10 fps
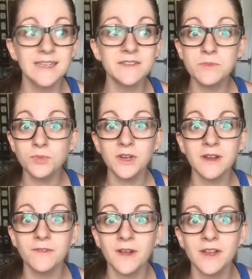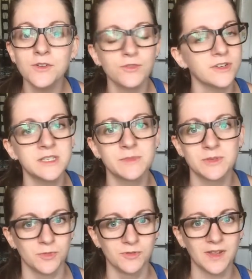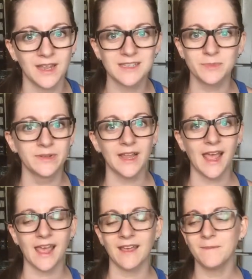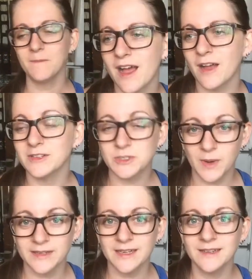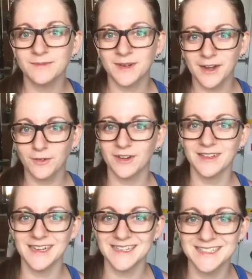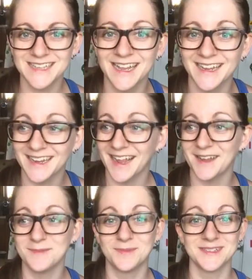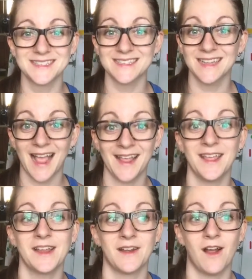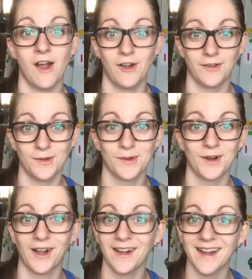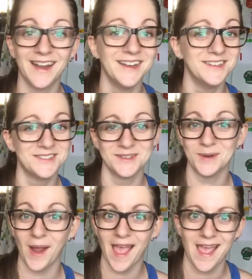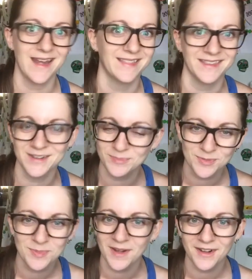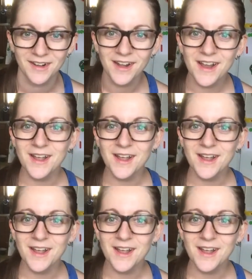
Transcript: I didn't even bring a fucking Christmas movie to play. I was sweating it when I realized like I was slacking hardcore and I didn't do anything to prepare